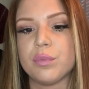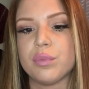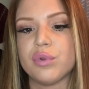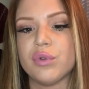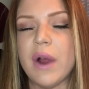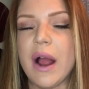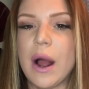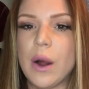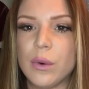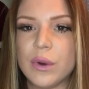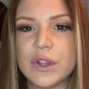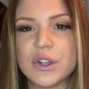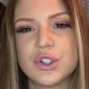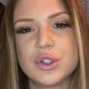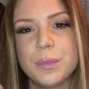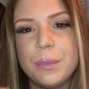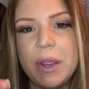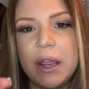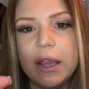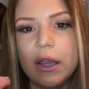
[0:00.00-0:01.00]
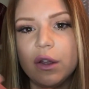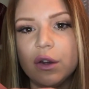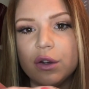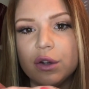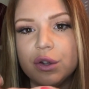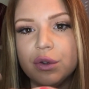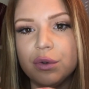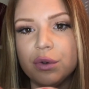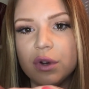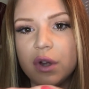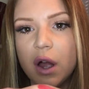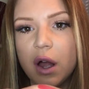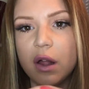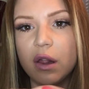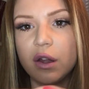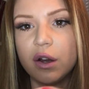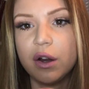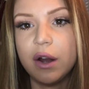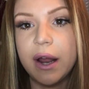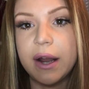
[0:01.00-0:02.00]
brownish pink nude
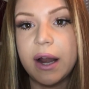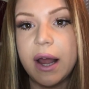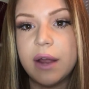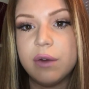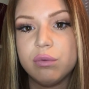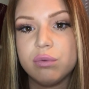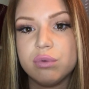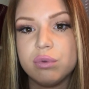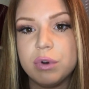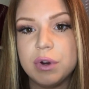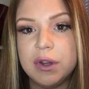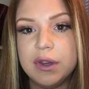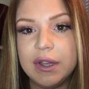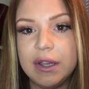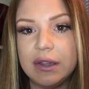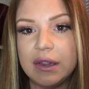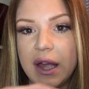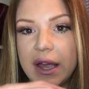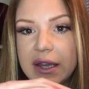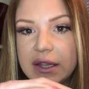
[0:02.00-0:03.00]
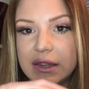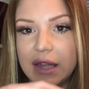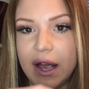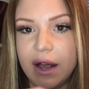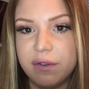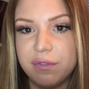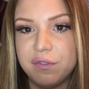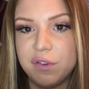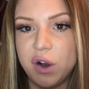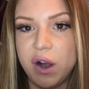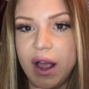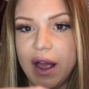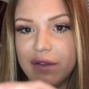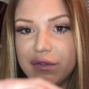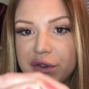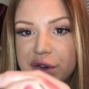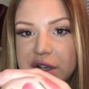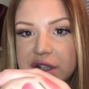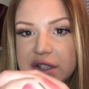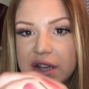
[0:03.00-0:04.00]
color, and I really like that for
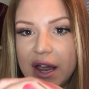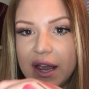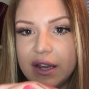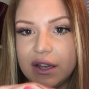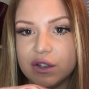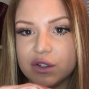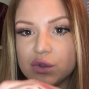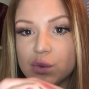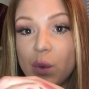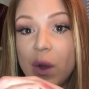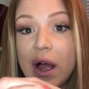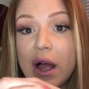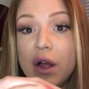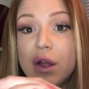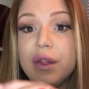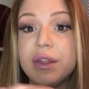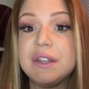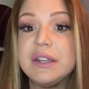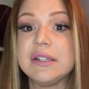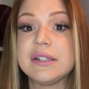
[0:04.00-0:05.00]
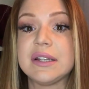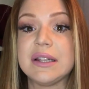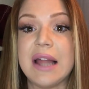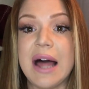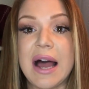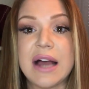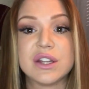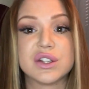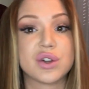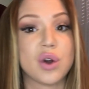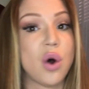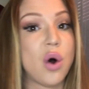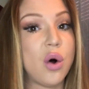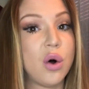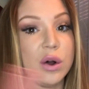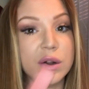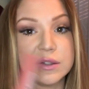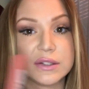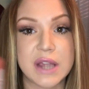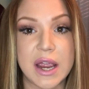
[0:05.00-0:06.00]
every day as well. These last
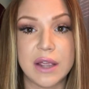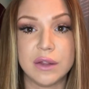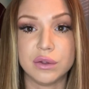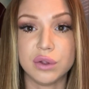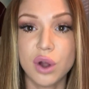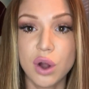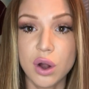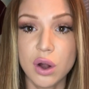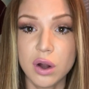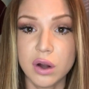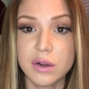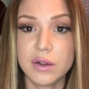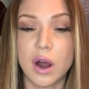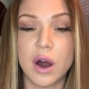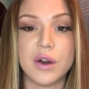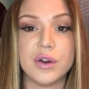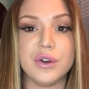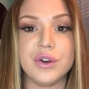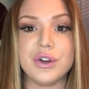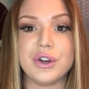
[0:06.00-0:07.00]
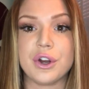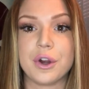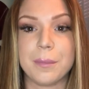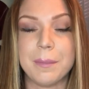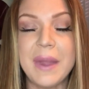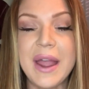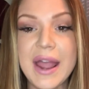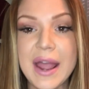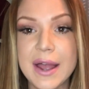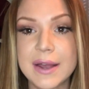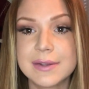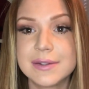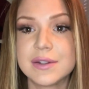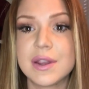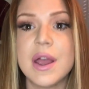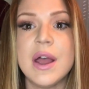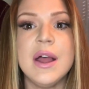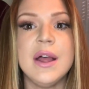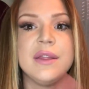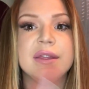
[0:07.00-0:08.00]
all day long under your mask.